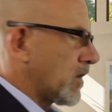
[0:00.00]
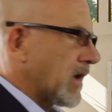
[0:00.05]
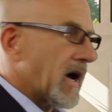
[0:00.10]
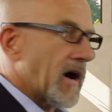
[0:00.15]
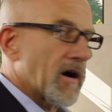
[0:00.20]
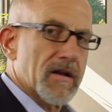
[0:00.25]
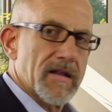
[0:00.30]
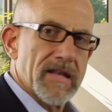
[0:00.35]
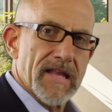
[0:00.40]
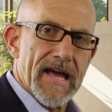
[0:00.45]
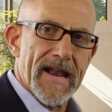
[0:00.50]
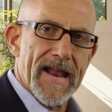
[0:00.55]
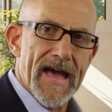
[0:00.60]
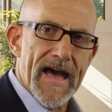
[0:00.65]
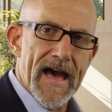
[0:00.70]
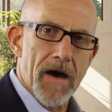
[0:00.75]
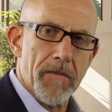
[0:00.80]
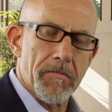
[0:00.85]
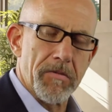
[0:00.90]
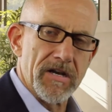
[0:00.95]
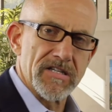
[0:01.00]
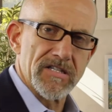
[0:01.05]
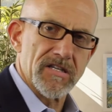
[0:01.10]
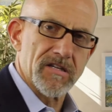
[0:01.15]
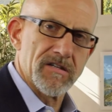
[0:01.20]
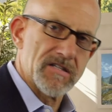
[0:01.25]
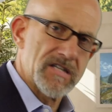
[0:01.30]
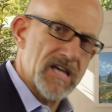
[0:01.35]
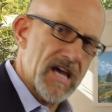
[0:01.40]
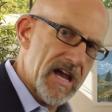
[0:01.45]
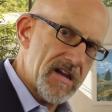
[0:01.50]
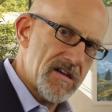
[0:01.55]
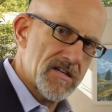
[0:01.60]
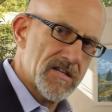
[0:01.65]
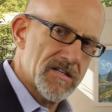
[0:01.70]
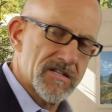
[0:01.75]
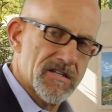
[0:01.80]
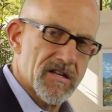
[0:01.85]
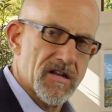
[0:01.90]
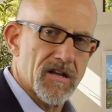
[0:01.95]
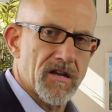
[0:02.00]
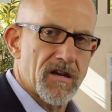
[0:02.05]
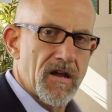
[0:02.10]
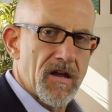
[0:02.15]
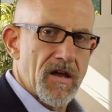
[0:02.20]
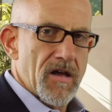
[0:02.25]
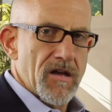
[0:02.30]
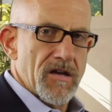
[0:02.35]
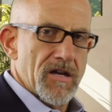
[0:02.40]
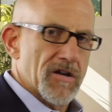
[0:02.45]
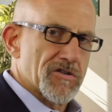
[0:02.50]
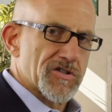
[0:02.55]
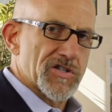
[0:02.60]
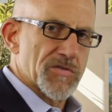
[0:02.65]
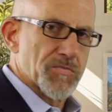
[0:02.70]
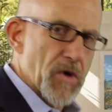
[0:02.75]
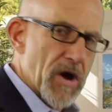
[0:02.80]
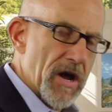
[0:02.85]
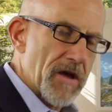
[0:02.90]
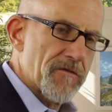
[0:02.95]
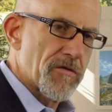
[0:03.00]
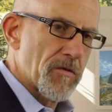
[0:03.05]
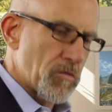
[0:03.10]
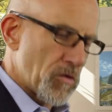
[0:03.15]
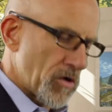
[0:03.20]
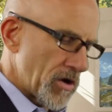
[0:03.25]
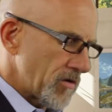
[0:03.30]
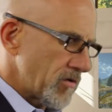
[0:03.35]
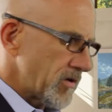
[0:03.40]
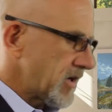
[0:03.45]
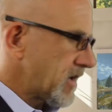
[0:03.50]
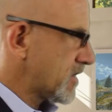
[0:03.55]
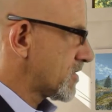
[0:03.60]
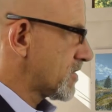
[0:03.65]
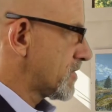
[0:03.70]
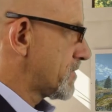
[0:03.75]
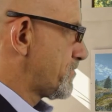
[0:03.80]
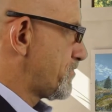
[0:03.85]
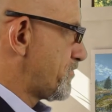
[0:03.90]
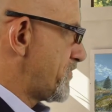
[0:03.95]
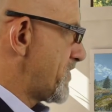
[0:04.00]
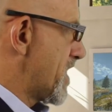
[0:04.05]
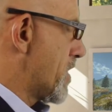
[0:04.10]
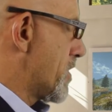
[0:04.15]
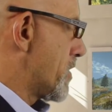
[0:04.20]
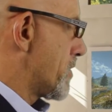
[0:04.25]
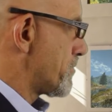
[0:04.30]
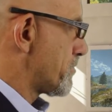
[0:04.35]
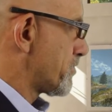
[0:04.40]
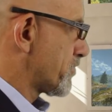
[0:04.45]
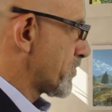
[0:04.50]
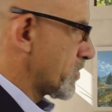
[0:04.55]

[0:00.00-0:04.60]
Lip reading: Well, how can that happen? Is it contagious? Did it spread from one to another? No.